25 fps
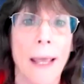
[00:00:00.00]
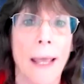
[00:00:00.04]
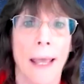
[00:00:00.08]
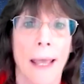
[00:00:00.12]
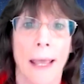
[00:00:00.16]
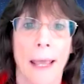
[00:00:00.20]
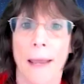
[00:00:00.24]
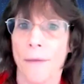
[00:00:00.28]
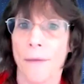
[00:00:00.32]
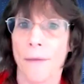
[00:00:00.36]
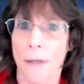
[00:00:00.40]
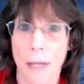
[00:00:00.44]

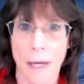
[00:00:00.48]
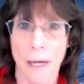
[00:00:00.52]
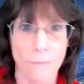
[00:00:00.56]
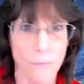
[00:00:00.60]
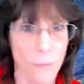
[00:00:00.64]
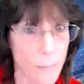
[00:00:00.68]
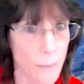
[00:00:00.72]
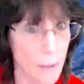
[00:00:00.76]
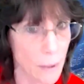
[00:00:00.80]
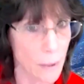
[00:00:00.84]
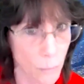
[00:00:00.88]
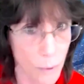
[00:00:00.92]
and the
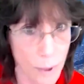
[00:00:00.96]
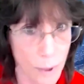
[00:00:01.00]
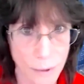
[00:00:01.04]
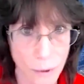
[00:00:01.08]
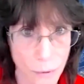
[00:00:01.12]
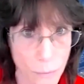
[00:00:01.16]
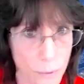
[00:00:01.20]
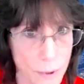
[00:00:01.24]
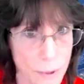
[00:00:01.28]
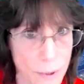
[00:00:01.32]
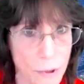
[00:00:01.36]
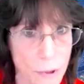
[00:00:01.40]
government
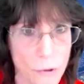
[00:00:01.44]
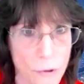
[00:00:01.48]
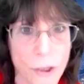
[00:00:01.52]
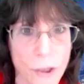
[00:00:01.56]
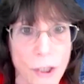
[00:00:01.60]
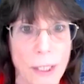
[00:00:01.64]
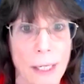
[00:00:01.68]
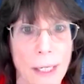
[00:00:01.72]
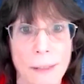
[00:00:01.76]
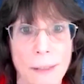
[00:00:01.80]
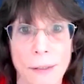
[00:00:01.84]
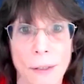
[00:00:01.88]
wasn't researching it.